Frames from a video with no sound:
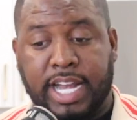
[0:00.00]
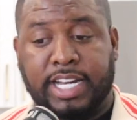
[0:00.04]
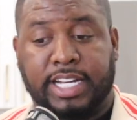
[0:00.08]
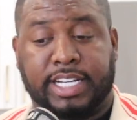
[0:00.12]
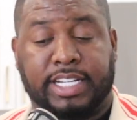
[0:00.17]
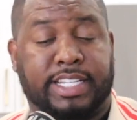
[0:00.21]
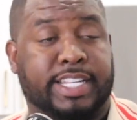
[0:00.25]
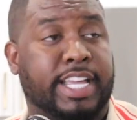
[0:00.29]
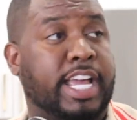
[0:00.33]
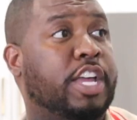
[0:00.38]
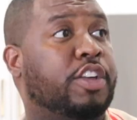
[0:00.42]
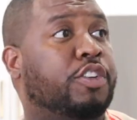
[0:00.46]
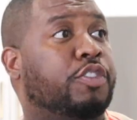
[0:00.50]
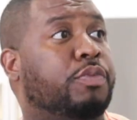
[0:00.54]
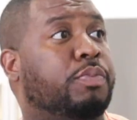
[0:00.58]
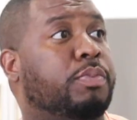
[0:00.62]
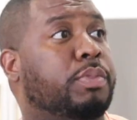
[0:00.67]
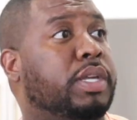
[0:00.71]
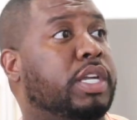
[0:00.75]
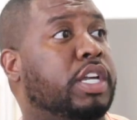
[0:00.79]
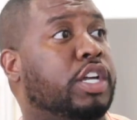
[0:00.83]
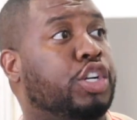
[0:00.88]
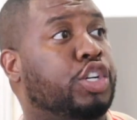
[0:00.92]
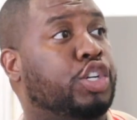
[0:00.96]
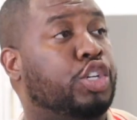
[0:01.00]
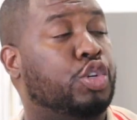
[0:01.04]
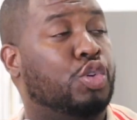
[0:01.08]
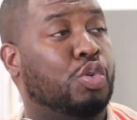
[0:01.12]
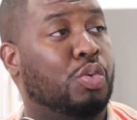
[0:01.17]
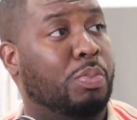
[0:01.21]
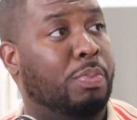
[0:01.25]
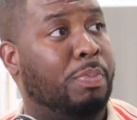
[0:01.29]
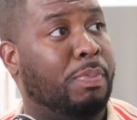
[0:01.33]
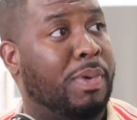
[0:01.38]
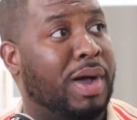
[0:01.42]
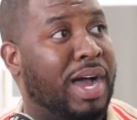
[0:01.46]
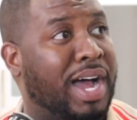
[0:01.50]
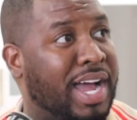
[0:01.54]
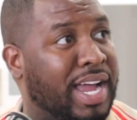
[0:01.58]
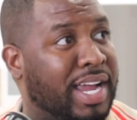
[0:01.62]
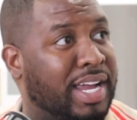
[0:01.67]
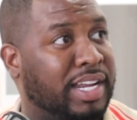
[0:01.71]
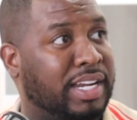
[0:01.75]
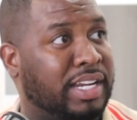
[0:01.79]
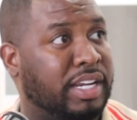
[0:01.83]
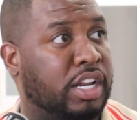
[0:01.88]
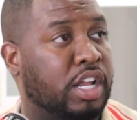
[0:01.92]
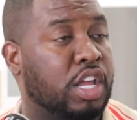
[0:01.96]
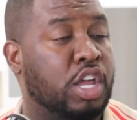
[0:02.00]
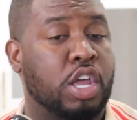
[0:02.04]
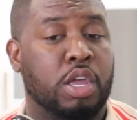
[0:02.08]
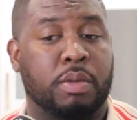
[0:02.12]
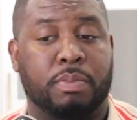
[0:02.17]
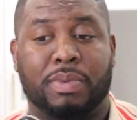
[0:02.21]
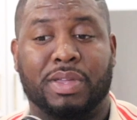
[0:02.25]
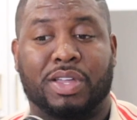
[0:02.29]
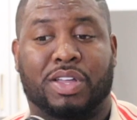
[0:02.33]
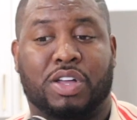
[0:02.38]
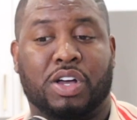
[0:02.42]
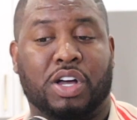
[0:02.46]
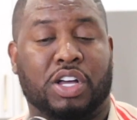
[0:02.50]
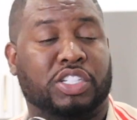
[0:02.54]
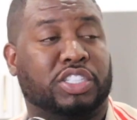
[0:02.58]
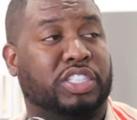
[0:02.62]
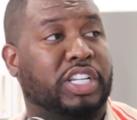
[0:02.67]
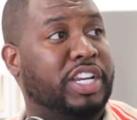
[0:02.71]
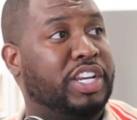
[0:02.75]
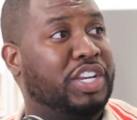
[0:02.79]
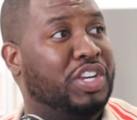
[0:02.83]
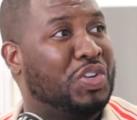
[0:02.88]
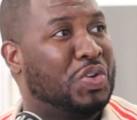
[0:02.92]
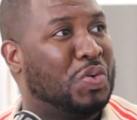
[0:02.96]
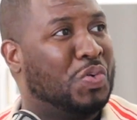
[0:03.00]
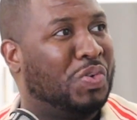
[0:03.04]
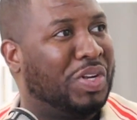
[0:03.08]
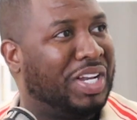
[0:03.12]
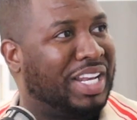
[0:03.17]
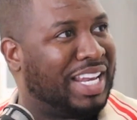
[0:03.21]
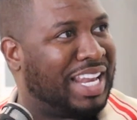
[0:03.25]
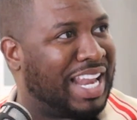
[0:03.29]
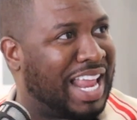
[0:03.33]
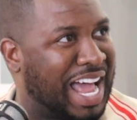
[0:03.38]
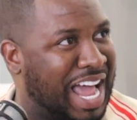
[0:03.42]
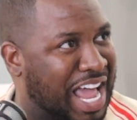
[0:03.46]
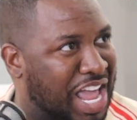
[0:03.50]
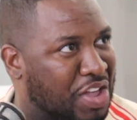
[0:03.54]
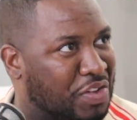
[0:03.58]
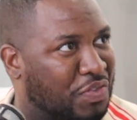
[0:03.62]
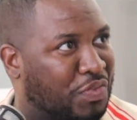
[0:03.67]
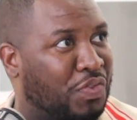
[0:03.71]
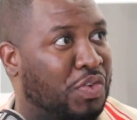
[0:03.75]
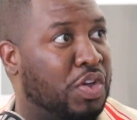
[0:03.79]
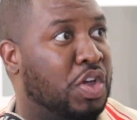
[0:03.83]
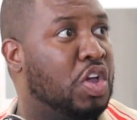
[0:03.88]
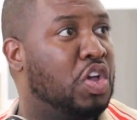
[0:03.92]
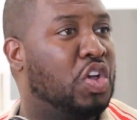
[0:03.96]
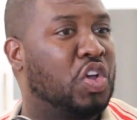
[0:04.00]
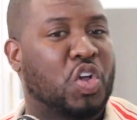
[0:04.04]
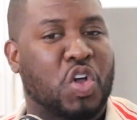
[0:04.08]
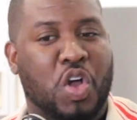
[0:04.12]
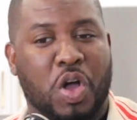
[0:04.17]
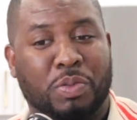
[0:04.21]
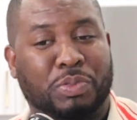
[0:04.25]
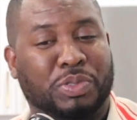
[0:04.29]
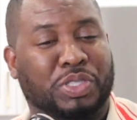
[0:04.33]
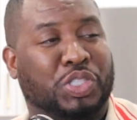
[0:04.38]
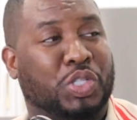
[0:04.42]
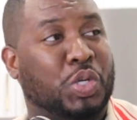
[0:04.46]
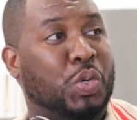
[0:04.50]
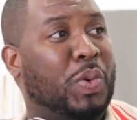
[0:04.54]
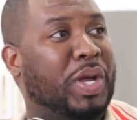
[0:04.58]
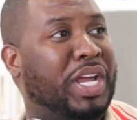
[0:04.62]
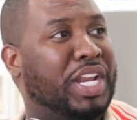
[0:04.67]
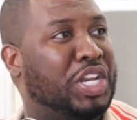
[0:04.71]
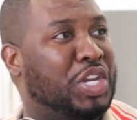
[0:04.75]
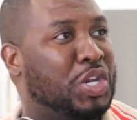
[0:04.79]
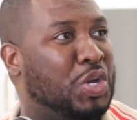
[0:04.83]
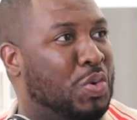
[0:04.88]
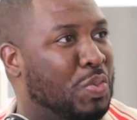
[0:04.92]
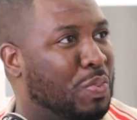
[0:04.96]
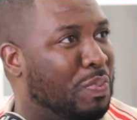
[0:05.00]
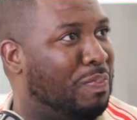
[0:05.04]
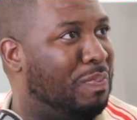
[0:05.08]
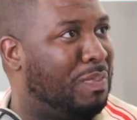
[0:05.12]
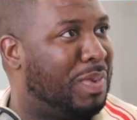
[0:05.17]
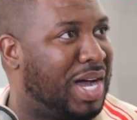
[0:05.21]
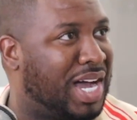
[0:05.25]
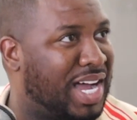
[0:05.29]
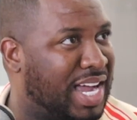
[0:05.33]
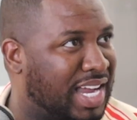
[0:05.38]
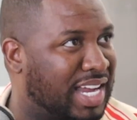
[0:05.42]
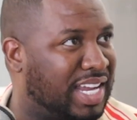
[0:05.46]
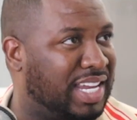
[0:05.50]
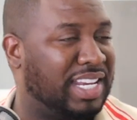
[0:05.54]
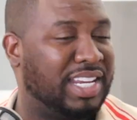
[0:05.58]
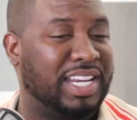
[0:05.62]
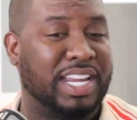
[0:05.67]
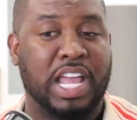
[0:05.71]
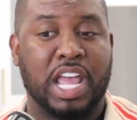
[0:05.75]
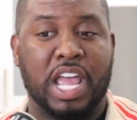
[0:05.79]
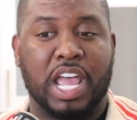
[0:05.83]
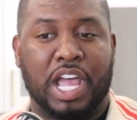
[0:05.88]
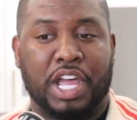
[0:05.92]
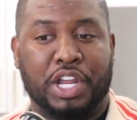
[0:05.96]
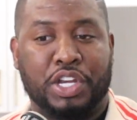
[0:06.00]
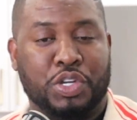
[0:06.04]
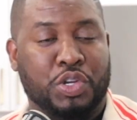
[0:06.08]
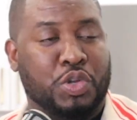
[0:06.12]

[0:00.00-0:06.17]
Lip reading: And it gave me a new mind because a new life comes to a new mind.